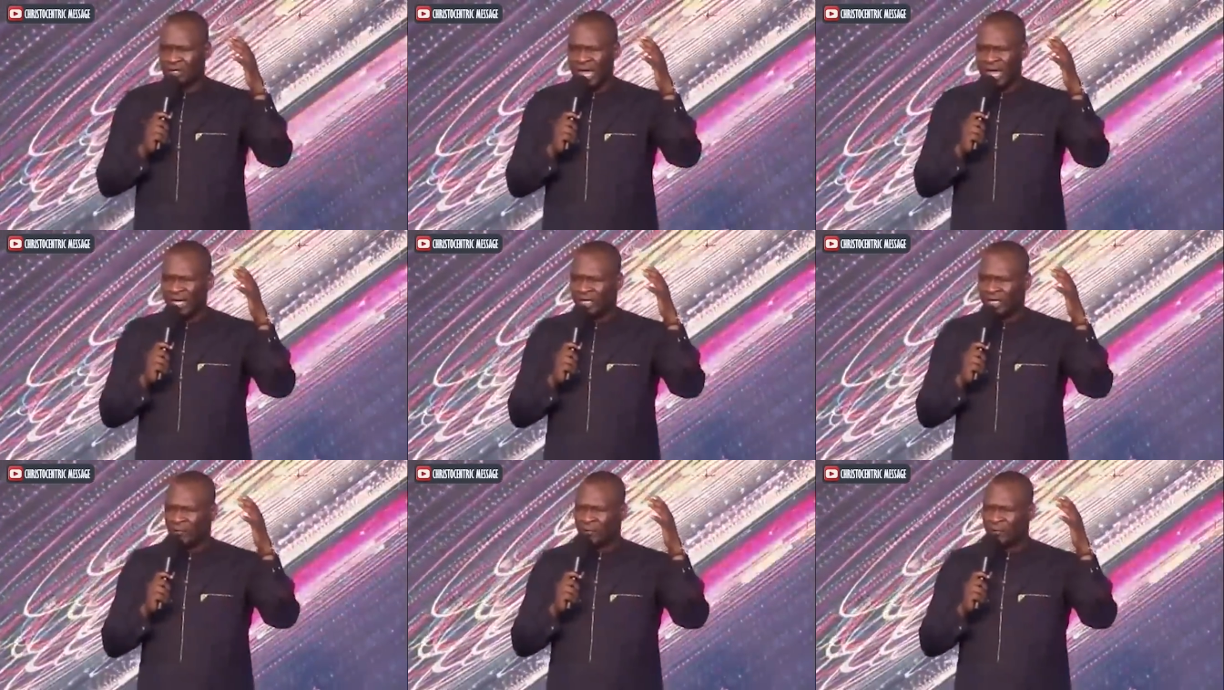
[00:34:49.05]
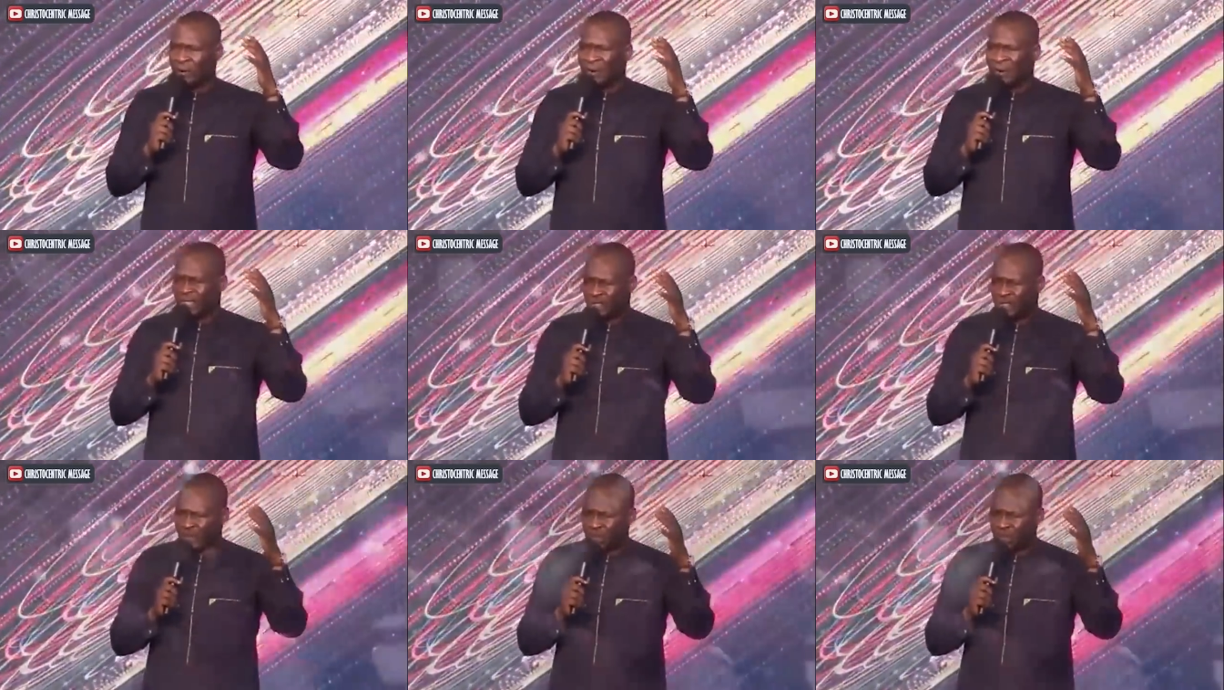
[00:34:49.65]
Thank you for
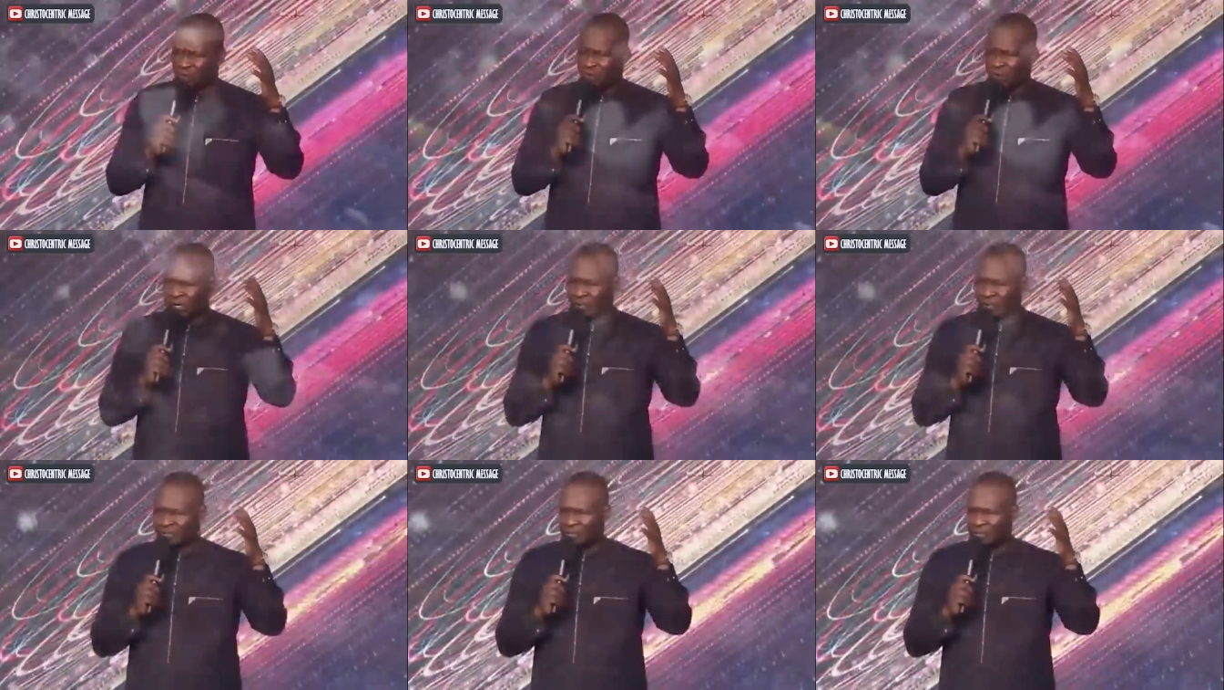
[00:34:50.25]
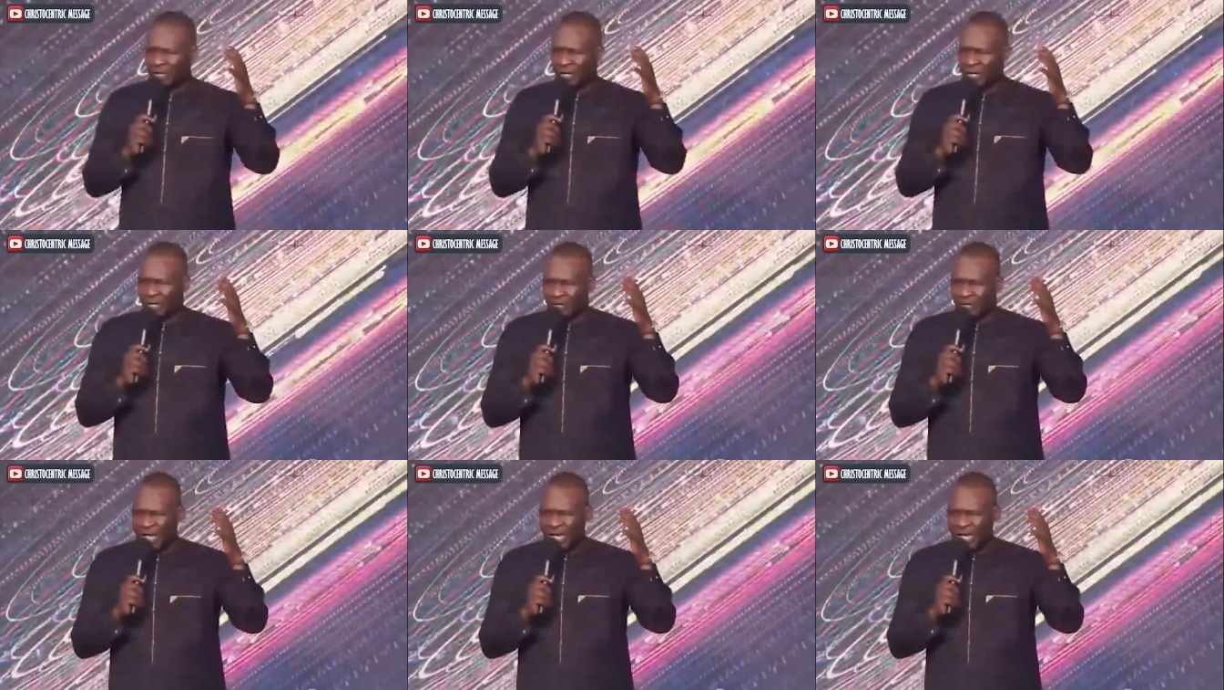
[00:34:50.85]
my children.
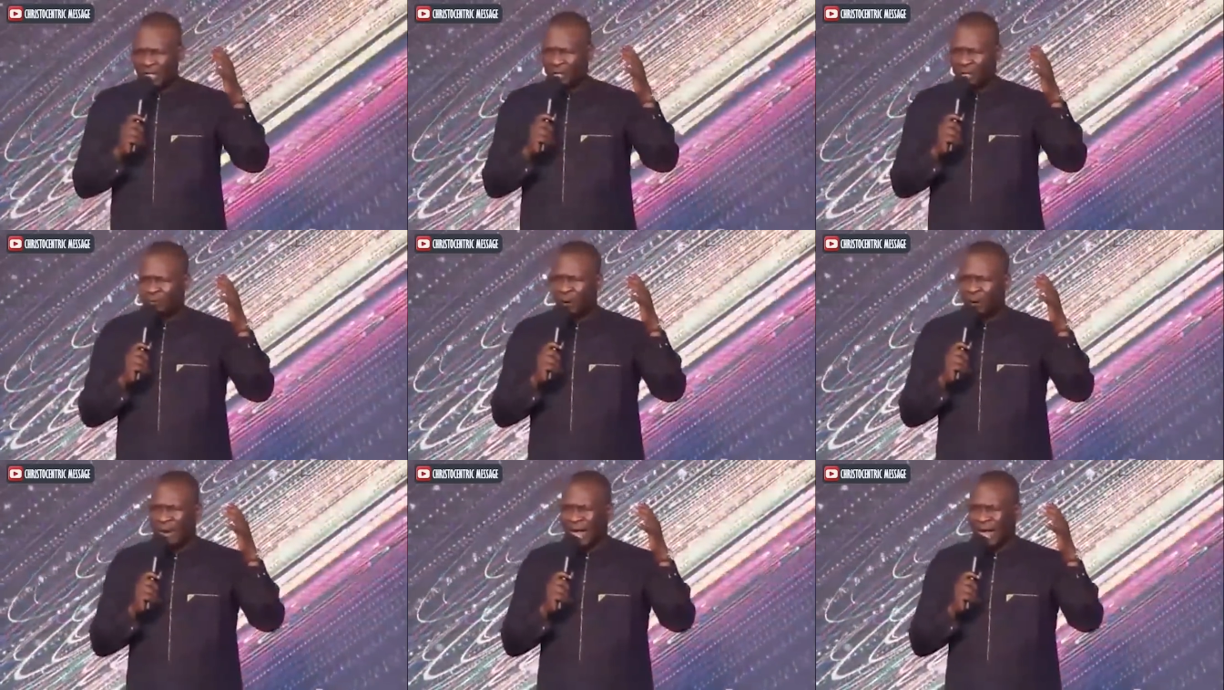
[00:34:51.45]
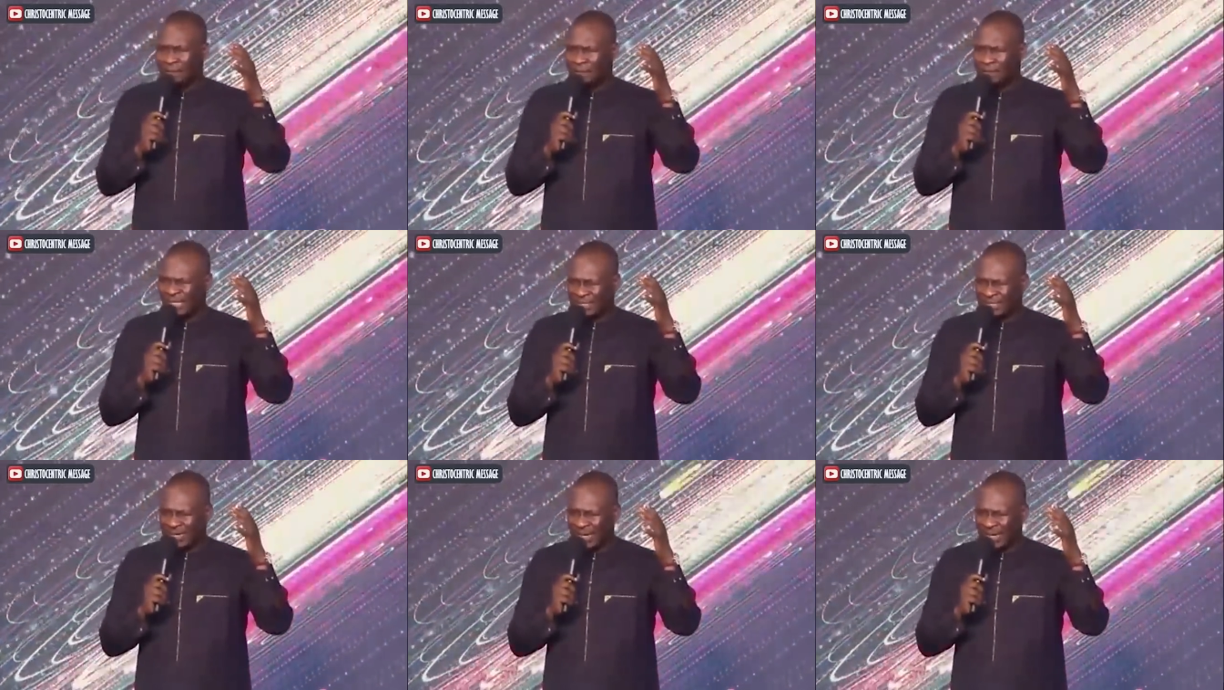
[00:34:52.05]
Thank you for my
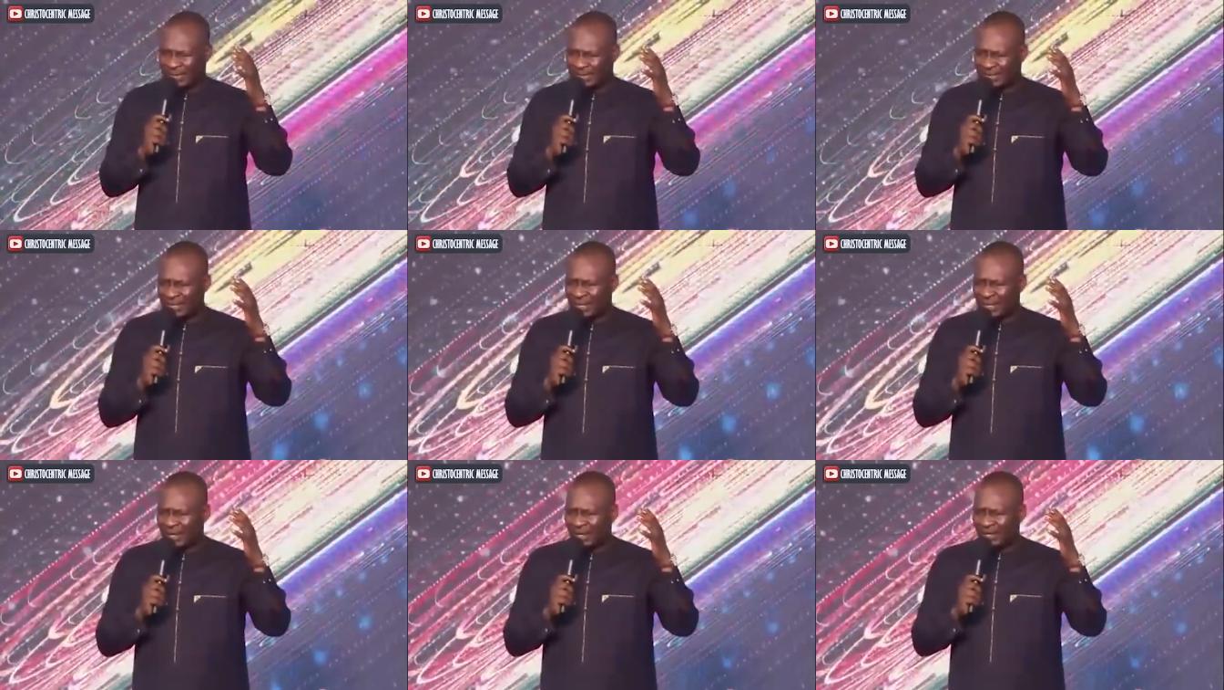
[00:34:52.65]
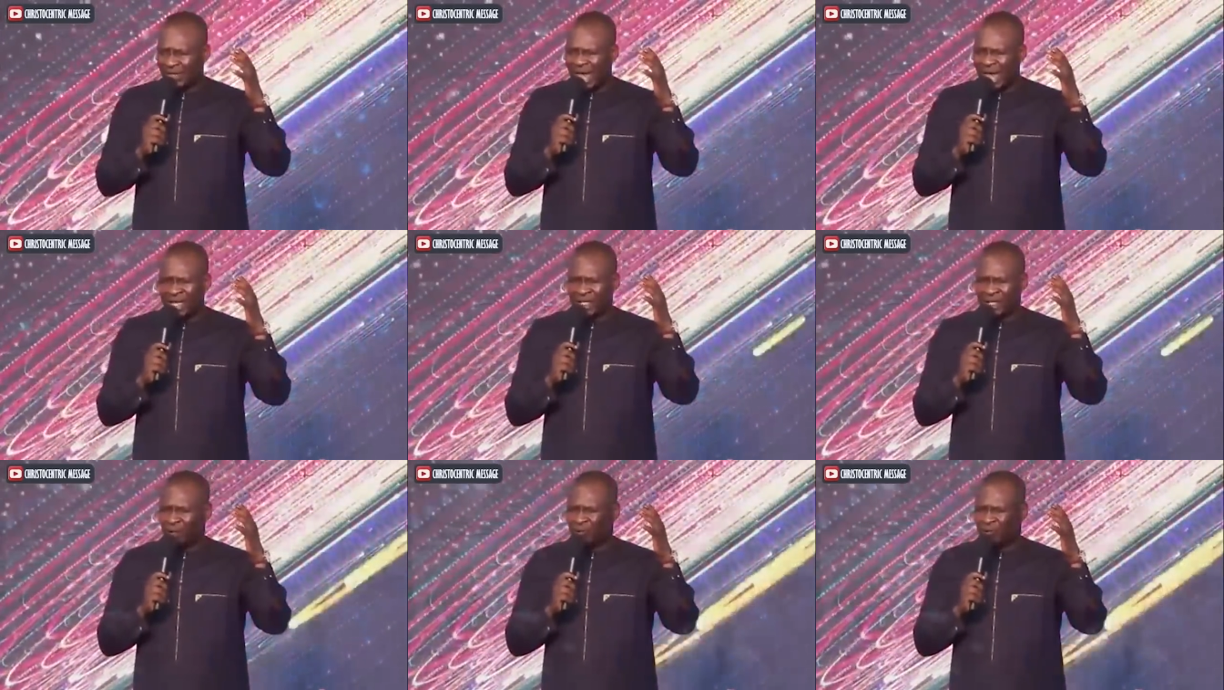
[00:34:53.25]
business.
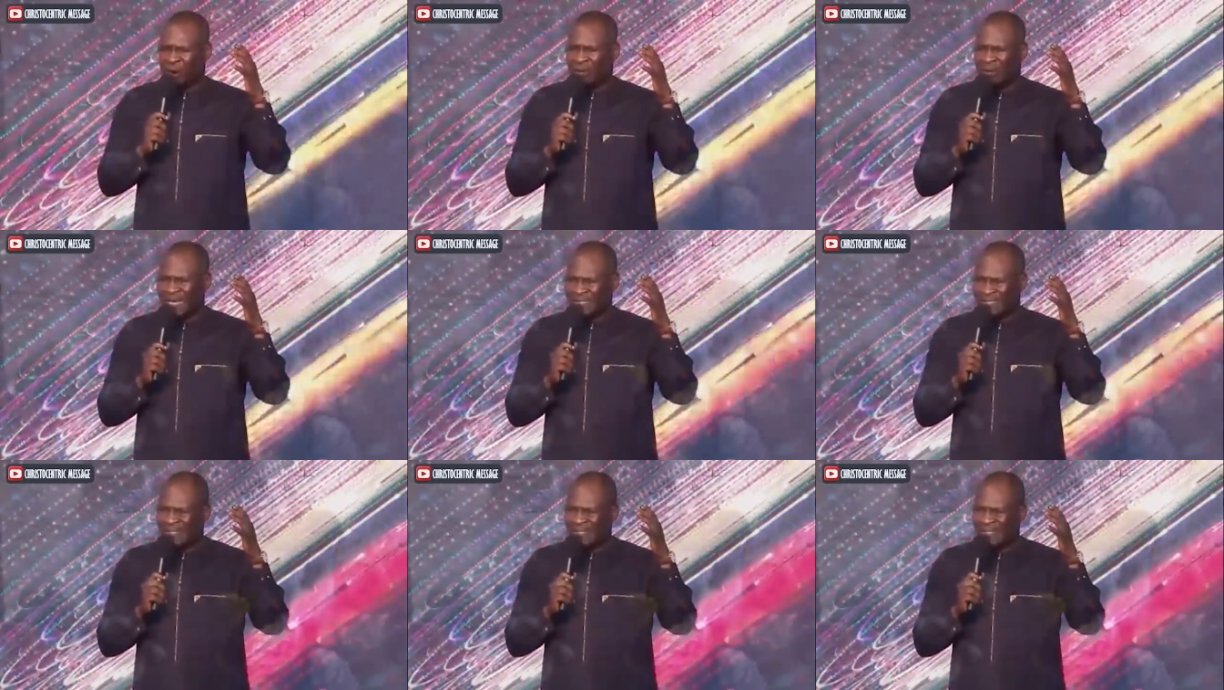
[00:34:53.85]
Thank you for my